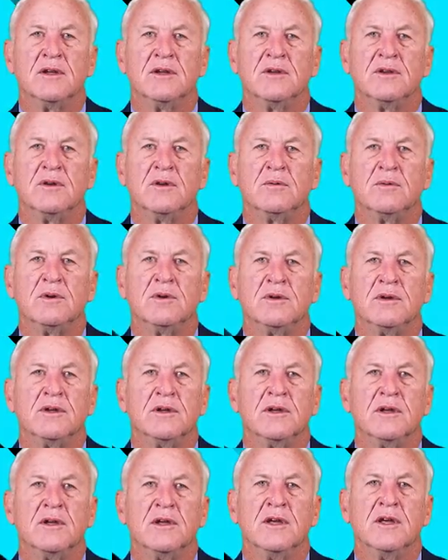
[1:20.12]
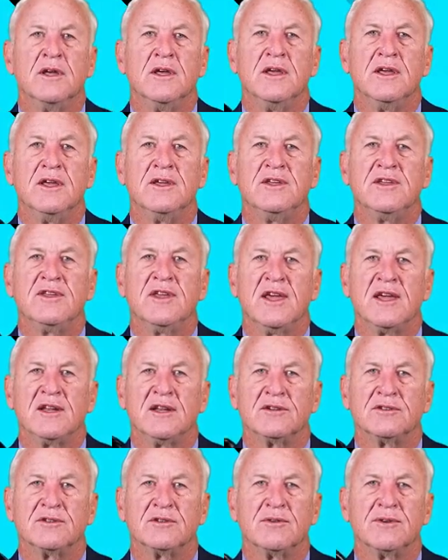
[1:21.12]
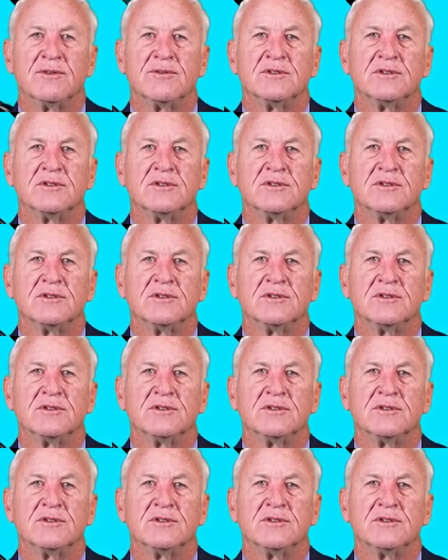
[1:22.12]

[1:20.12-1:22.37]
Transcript: Normal. This is the unaltered reference